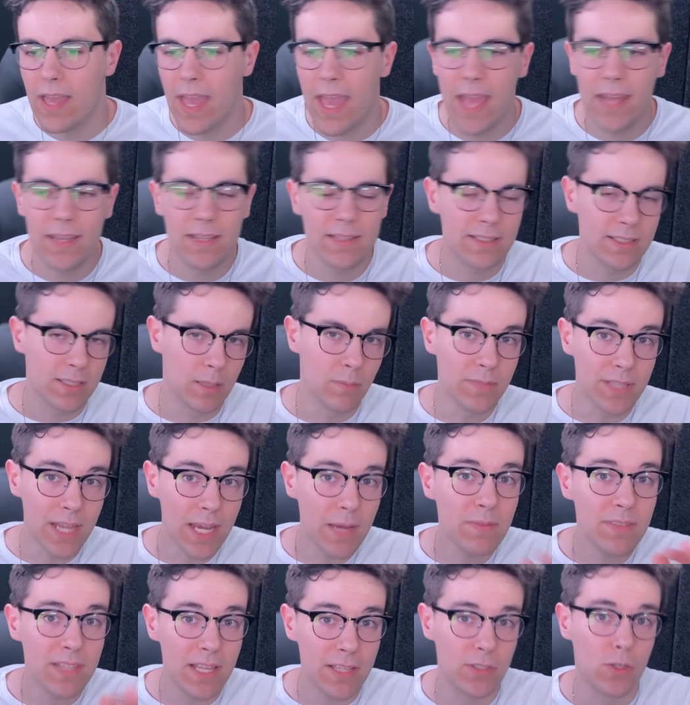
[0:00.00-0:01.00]
And
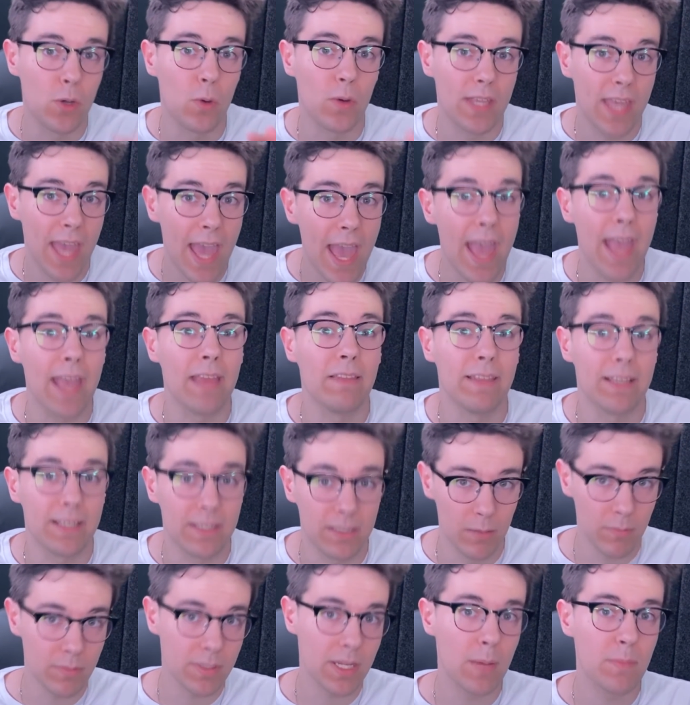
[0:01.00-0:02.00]
sometimes that's okay. Like,
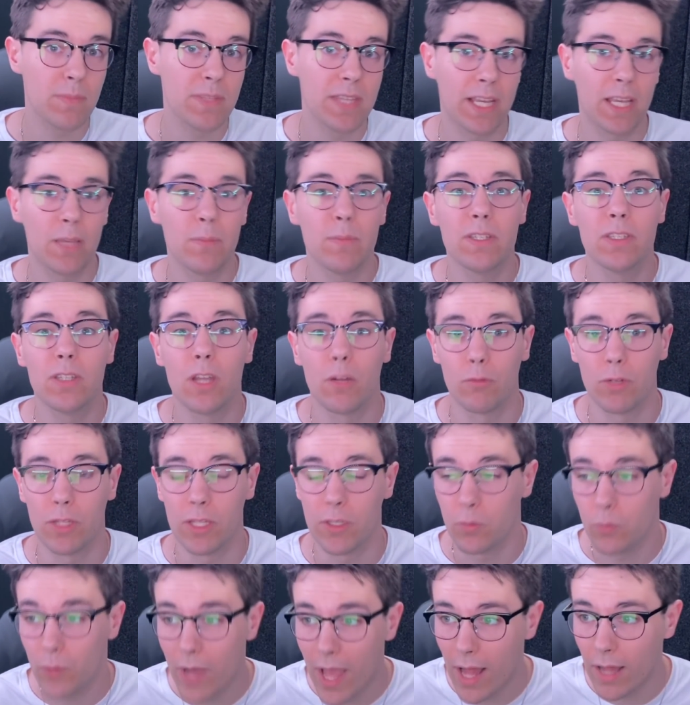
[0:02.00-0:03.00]
sometimes that can be done
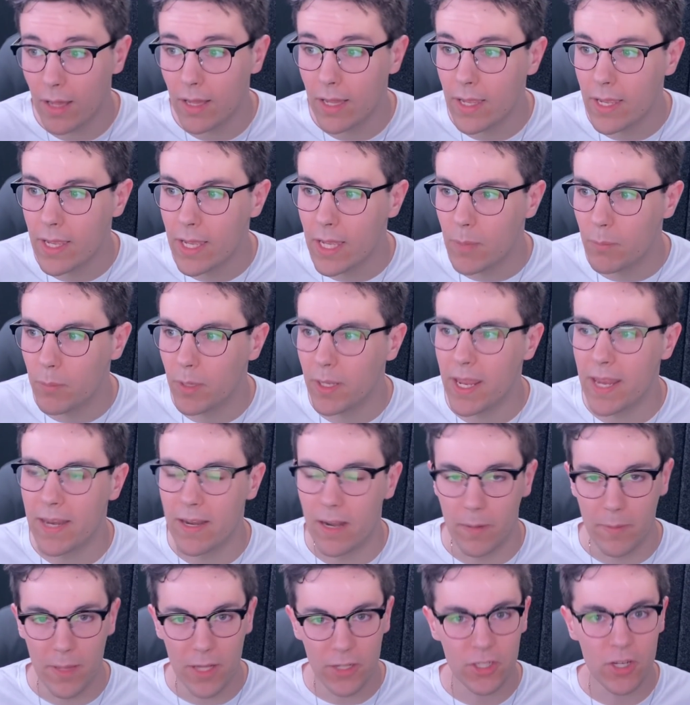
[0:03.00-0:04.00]
really well, but
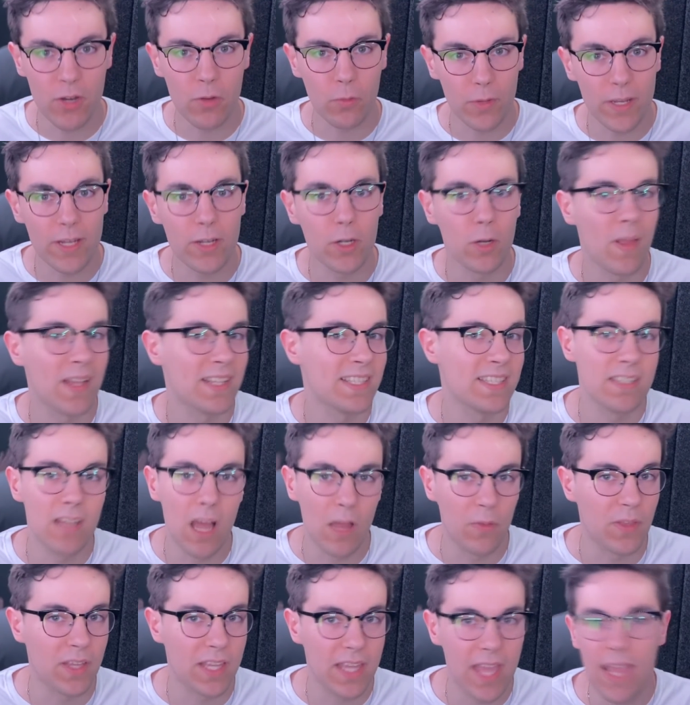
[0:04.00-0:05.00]
in Omniscient Reader, that's
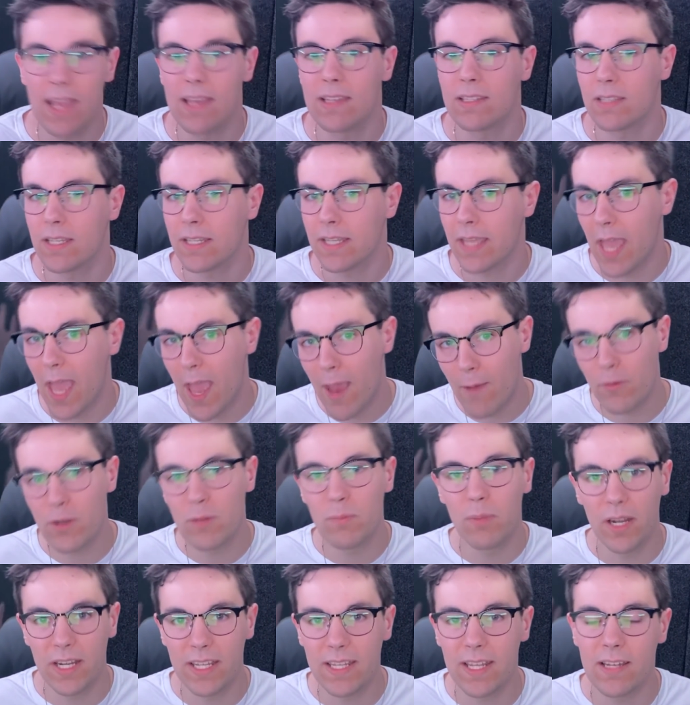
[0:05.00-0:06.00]
not the case. Like,
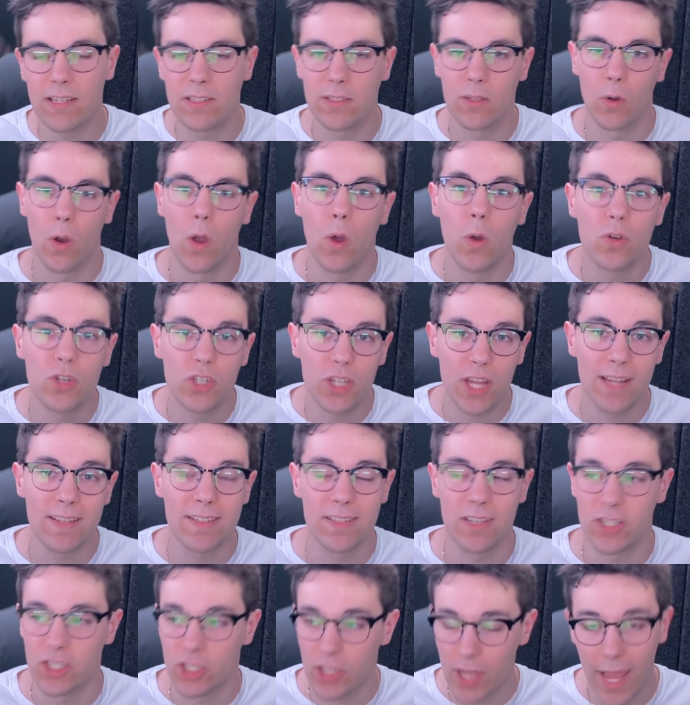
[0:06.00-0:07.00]
everybody gets their own
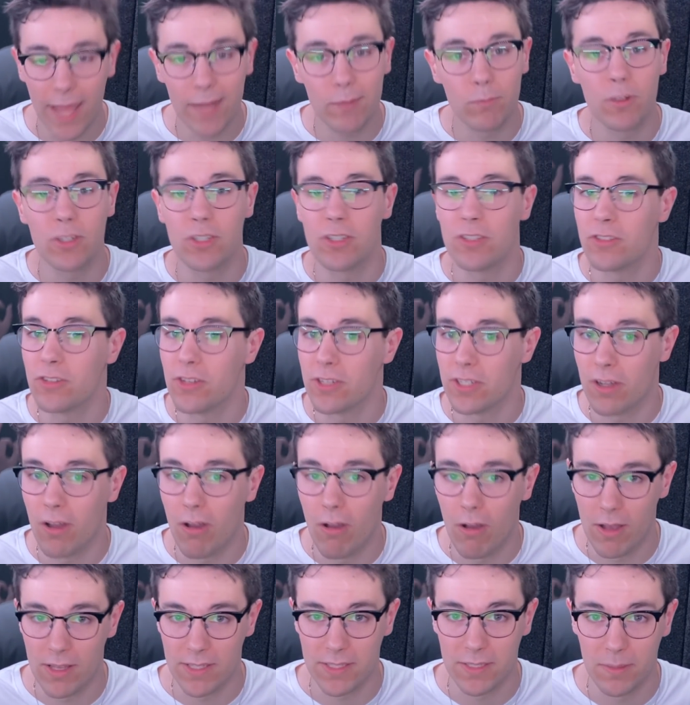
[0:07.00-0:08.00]
chance to shine, which is just
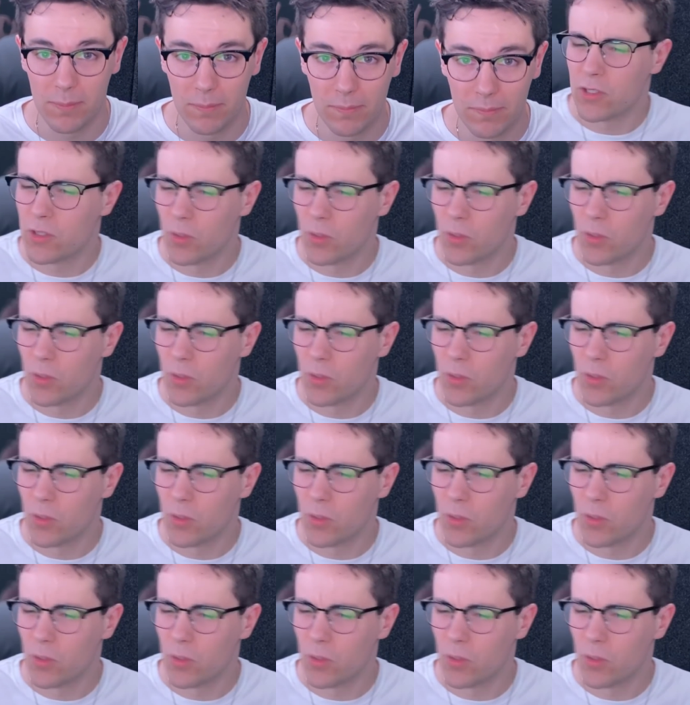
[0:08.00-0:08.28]
awesome.